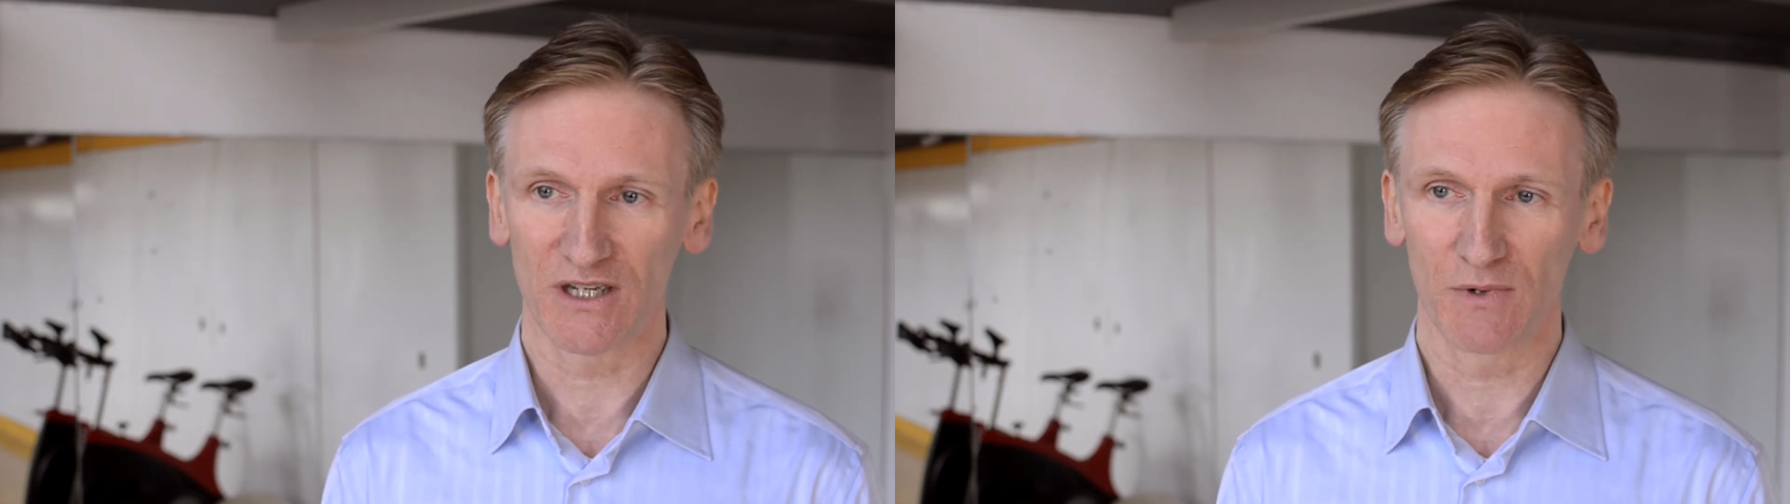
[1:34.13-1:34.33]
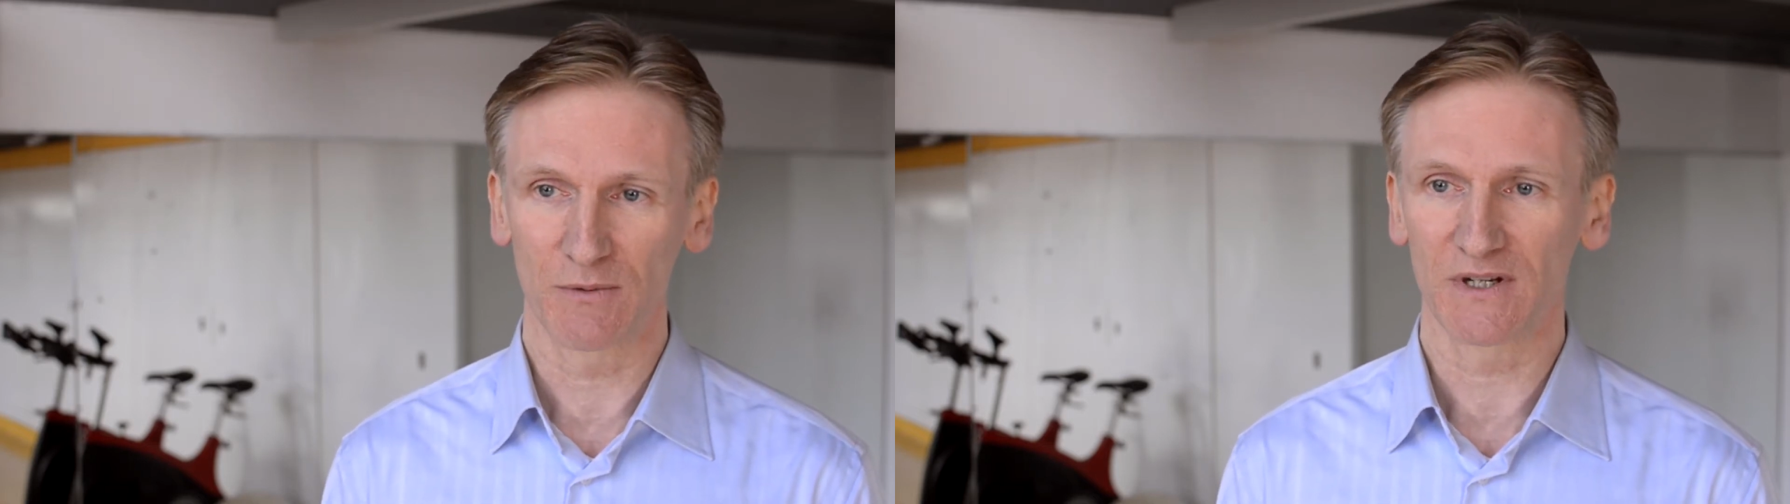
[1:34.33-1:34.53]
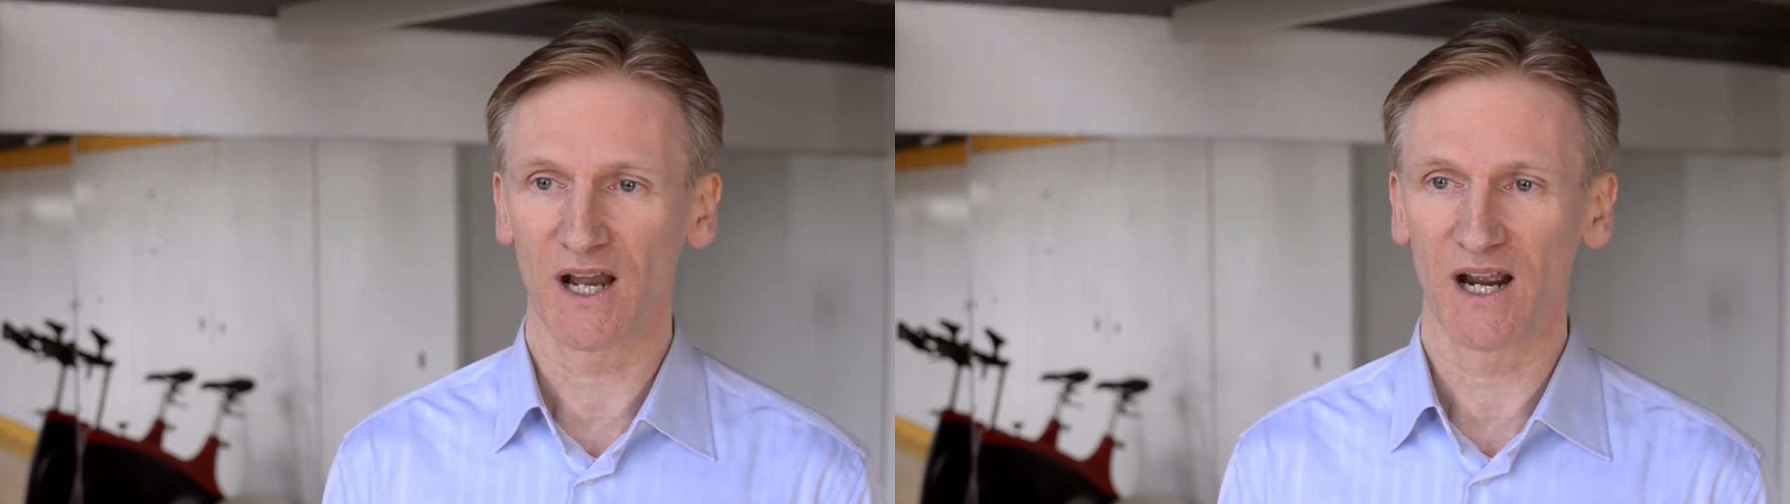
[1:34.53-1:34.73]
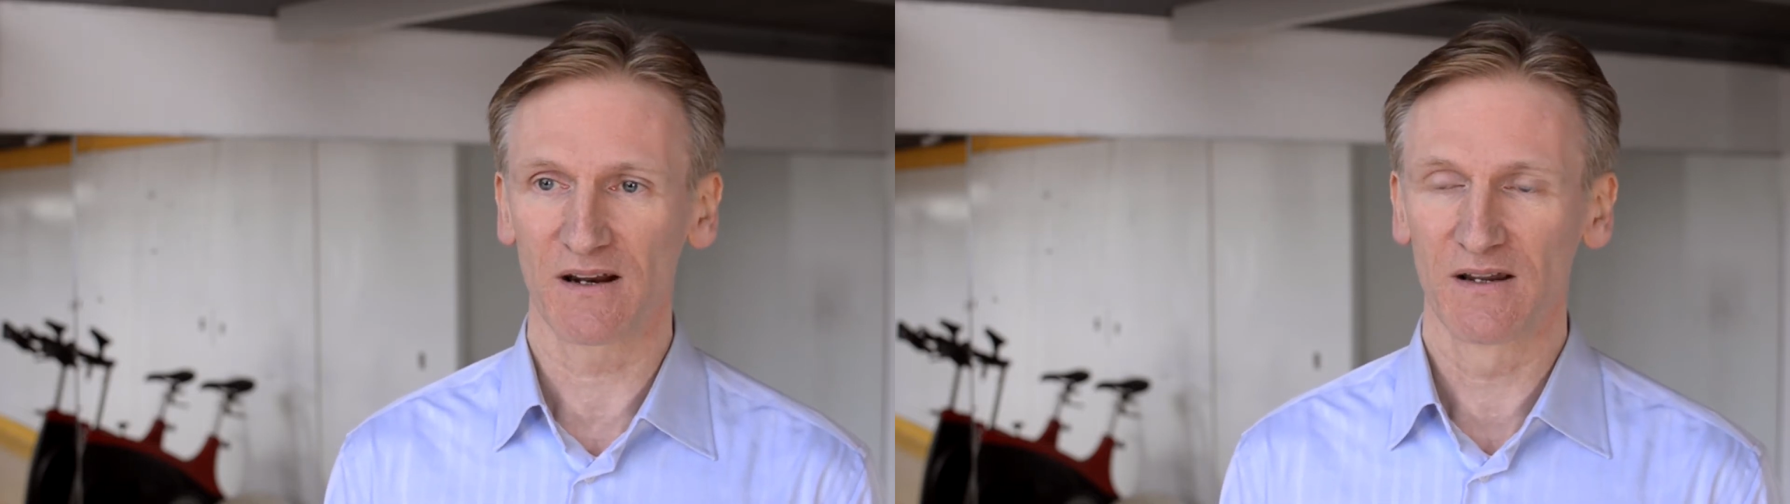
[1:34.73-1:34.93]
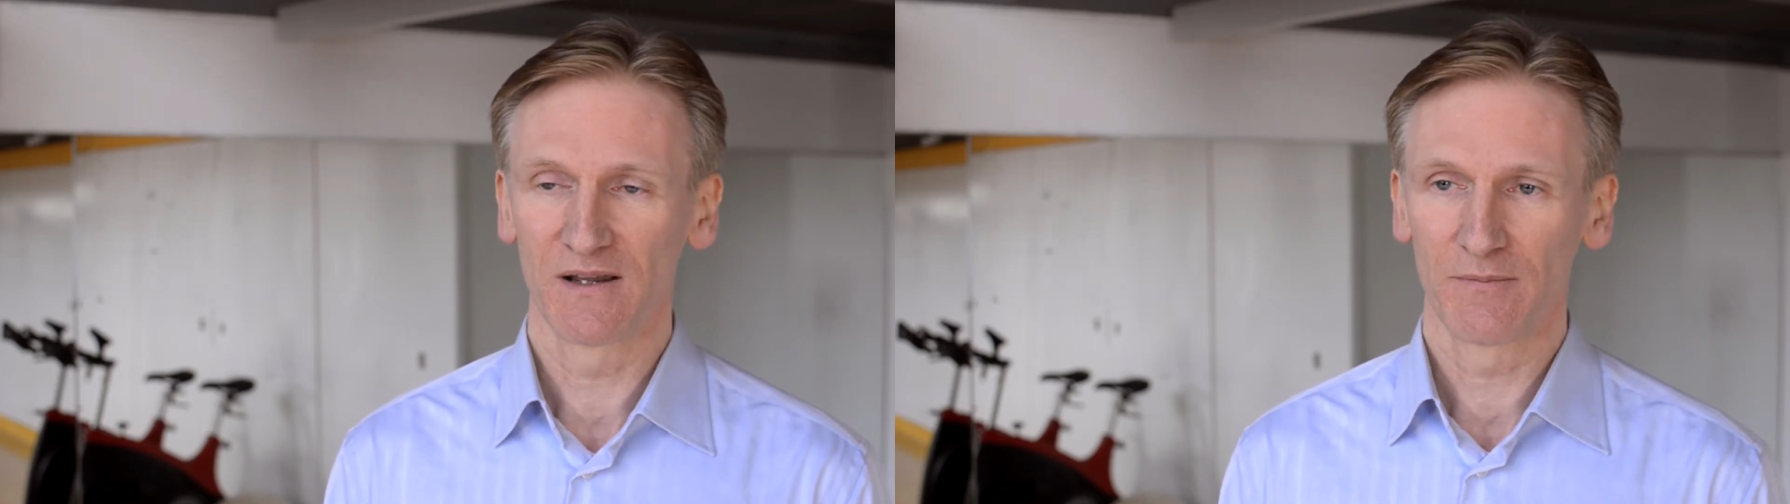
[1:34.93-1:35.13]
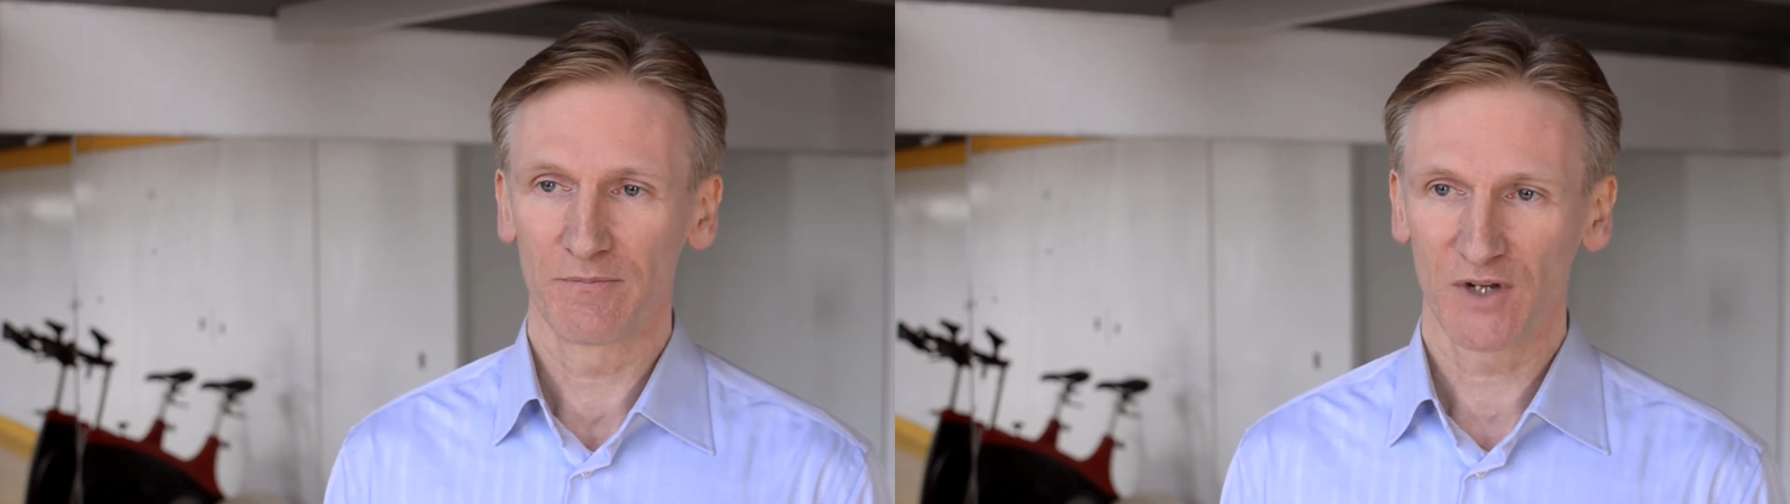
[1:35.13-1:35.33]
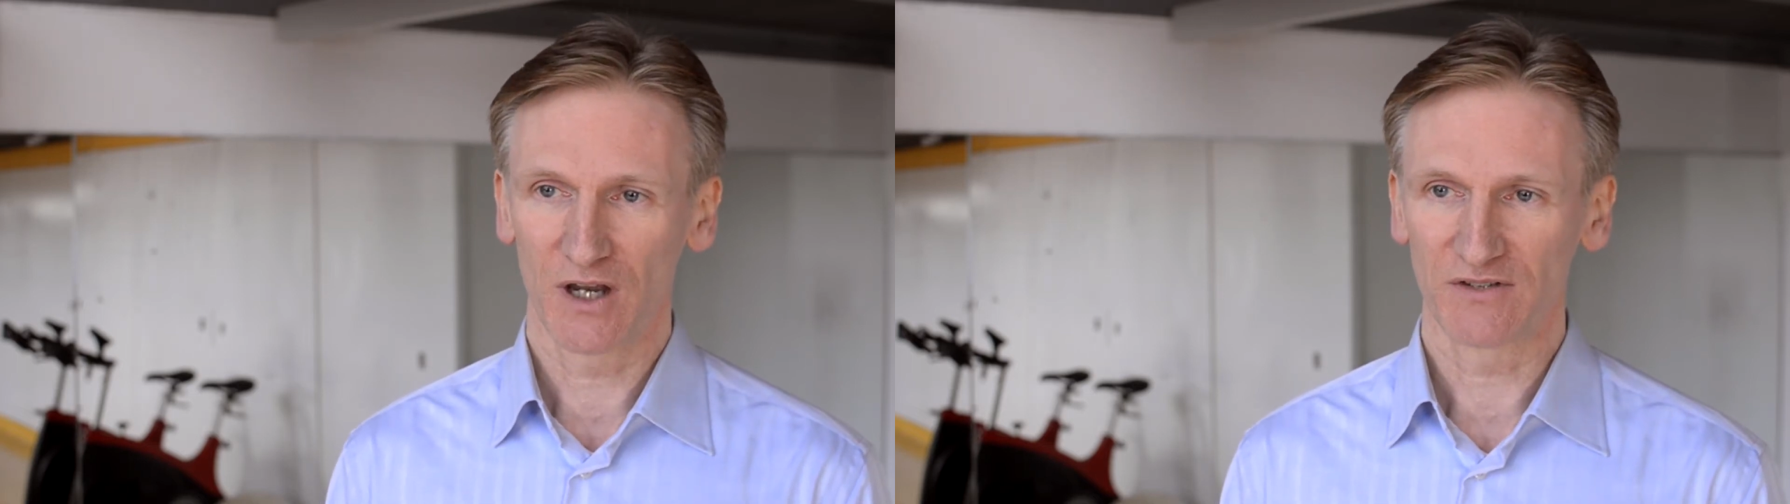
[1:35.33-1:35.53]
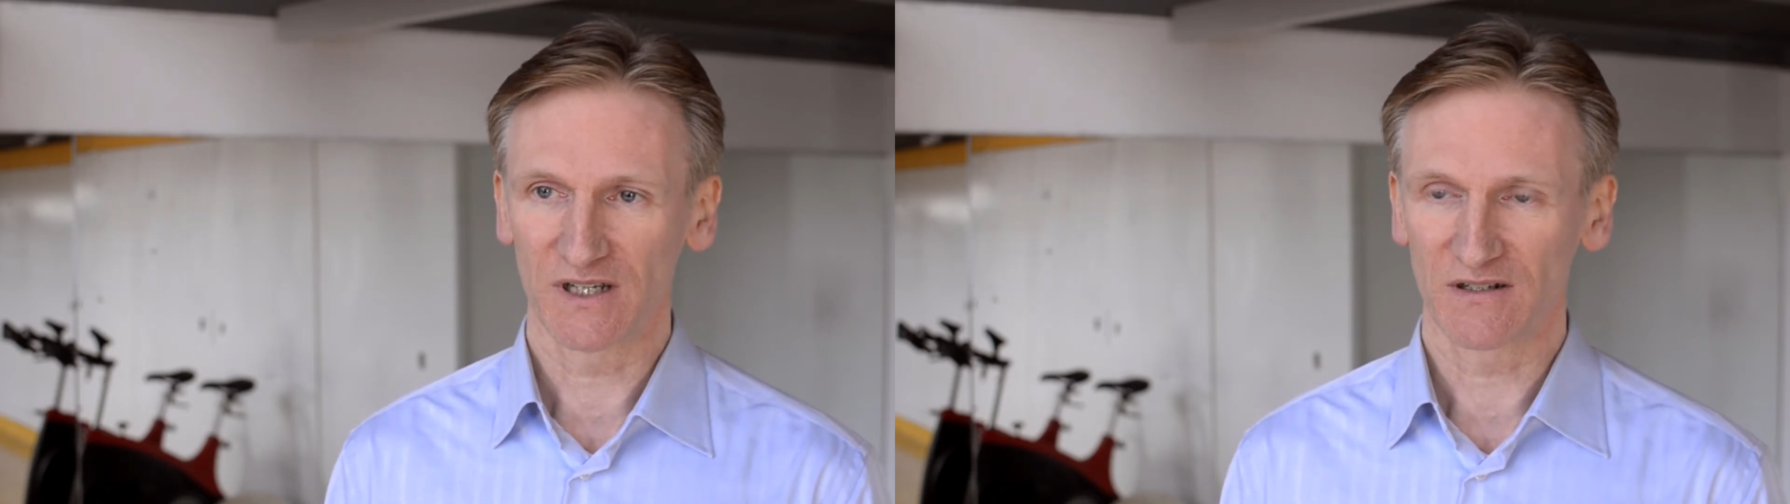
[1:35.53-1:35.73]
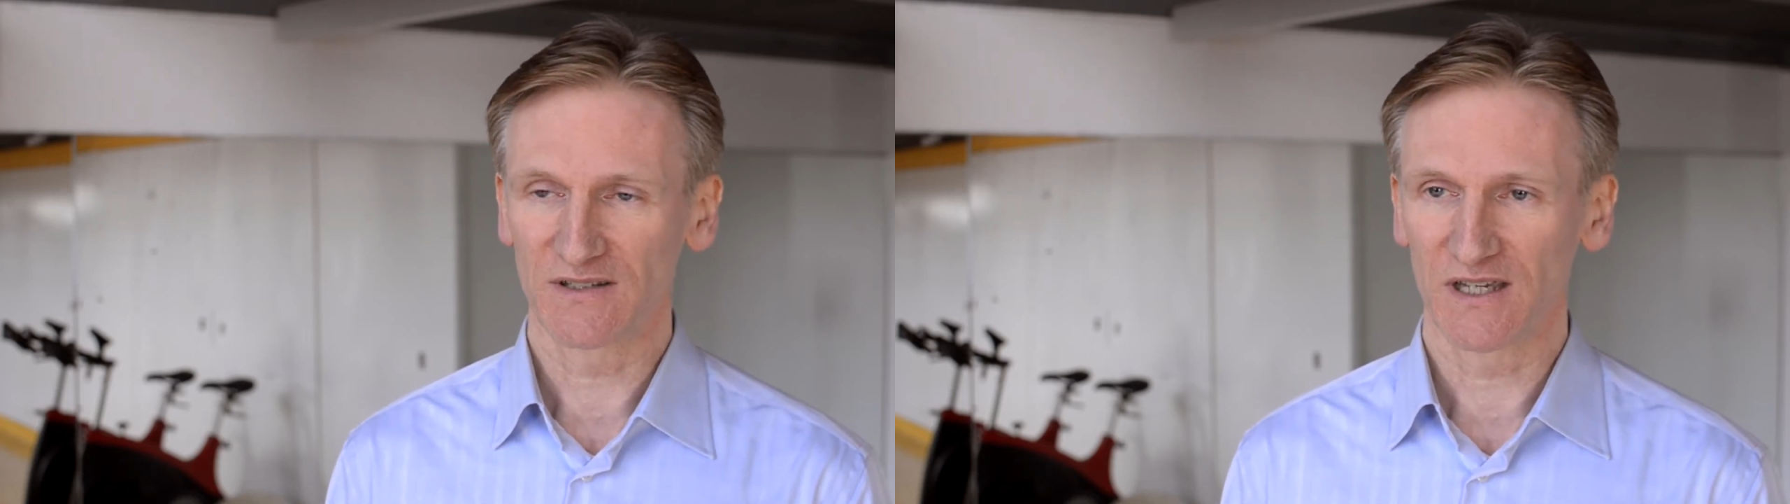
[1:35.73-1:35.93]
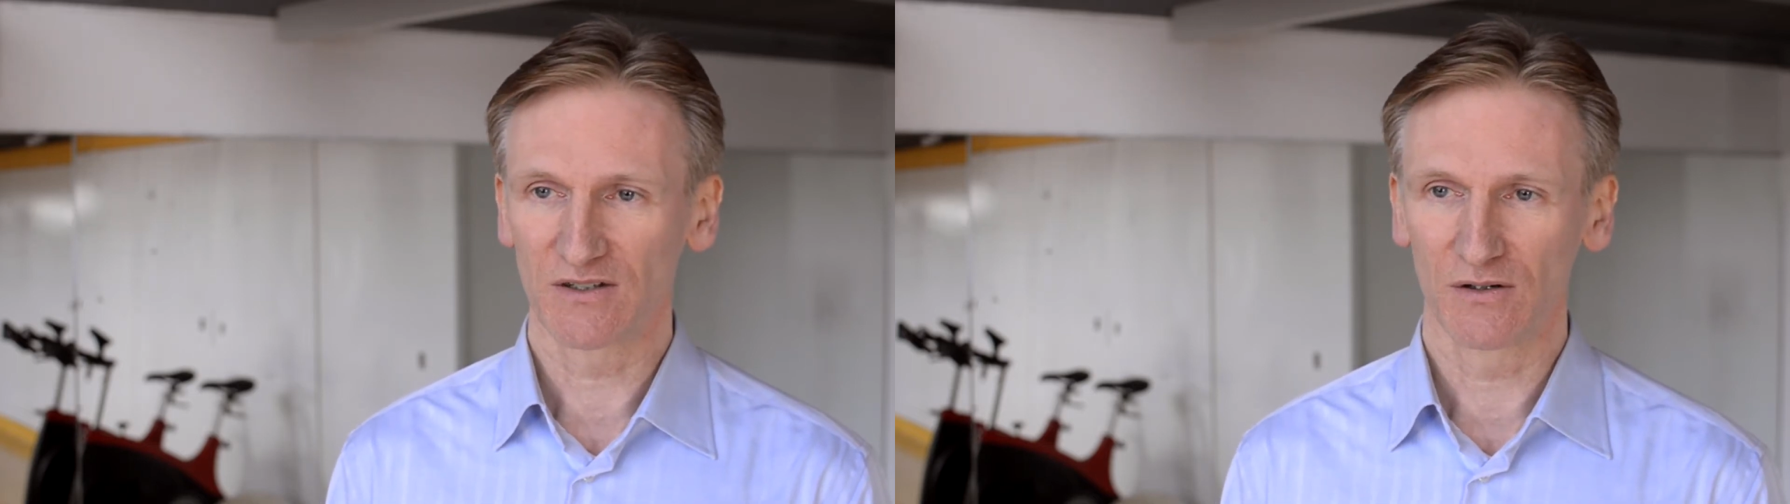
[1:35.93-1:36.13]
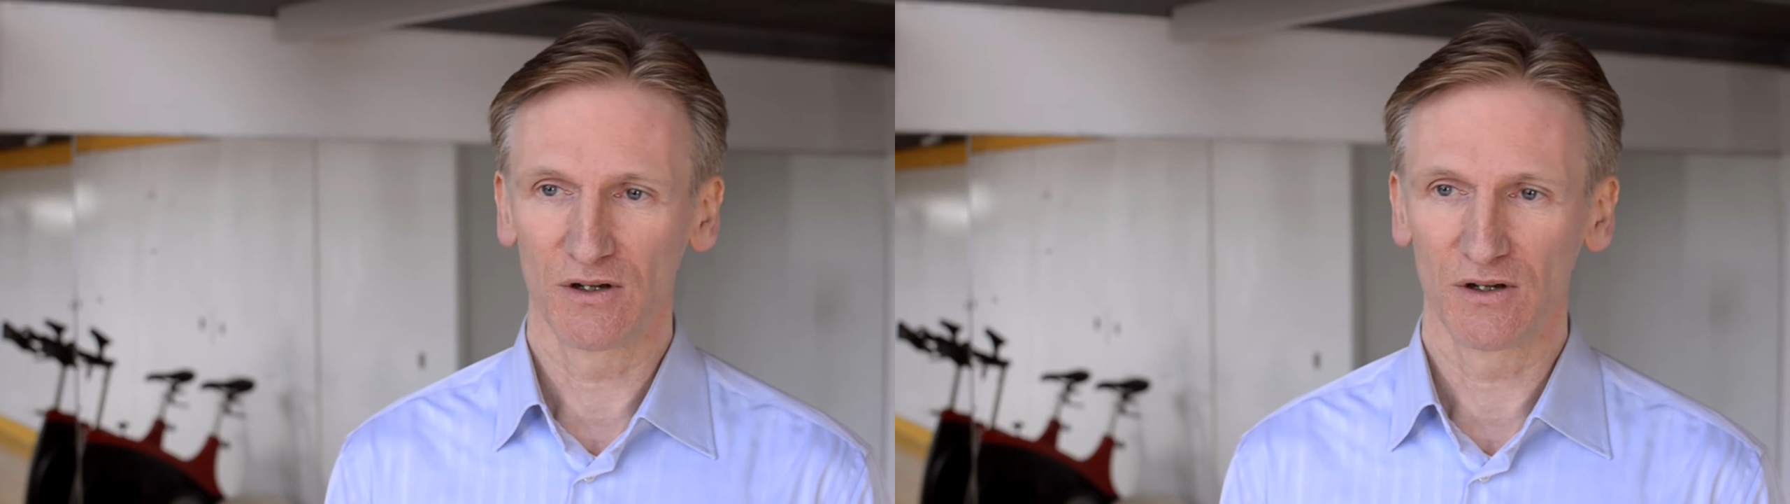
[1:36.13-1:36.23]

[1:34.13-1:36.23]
we would hire contractors in to